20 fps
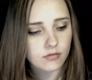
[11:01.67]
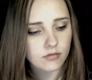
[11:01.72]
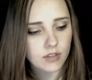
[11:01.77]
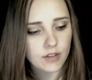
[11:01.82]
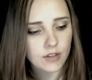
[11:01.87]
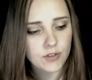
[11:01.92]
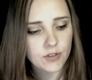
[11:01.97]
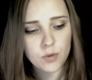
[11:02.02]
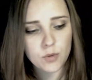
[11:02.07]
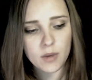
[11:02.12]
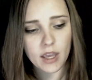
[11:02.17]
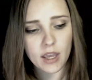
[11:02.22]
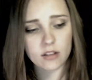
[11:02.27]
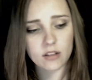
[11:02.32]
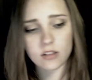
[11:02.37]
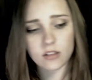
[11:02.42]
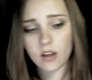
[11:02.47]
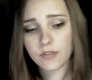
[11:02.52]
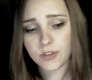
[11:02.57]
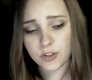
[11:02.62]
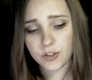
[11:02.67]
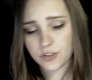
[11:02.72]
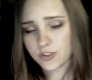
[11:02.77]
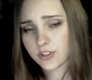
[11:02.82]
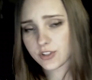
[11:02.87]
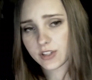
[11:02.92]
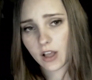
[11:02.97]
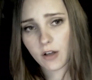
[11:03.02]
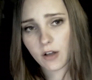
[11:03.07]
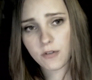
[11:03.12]
if you can't love
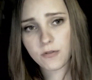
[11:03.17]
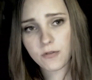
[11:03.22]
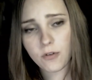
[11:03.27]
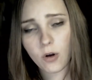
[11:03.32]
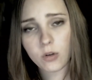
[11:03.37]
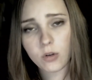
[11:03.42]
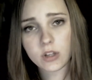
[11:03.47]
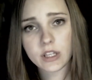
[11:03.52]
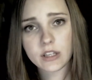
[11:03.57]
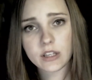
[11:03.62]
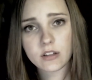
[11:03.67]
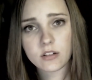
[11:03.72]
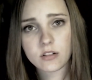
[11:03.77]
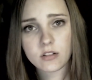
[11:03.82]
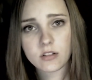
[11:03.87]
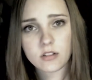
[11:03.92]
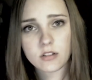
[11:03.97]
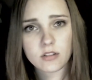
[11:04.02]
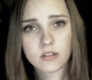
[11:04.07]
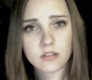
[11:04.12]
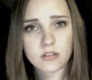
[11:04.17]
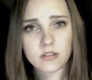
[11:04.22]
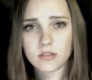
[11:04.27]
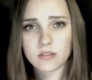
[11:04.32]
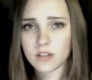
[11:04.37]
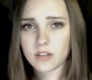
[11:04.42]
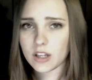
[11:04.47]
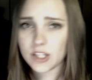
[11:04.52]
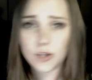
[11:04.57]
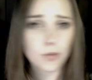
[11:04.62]
yourself wholly,
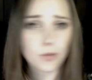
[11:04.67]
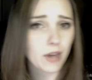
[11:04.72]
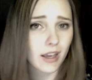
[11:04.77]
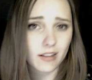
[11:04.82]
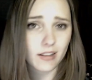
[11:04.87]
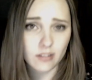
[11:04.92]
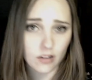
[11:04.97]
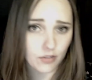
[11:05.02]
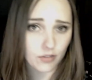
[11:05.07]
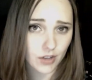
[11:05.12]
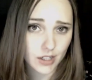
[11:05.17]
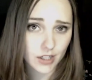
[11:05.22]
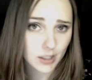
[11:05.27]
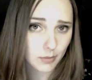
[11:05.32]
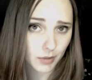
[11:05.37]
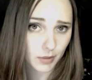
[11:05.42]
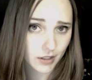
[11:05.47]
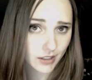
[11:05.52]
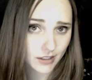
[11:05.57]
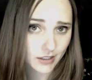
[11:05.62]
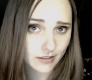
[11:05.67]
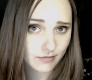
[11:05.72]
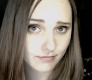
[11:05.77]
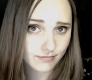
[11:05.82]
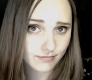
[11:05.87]
and you can't love anybody.